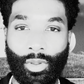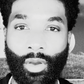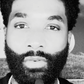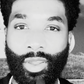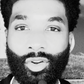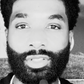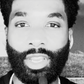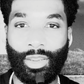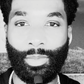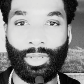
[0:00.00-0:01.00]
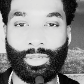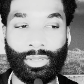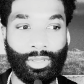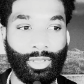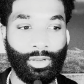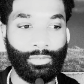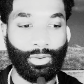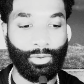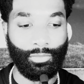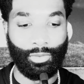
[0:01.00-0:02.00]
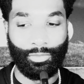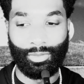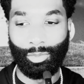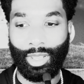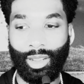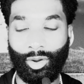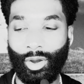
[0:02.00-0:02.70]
of entertainment, of the Black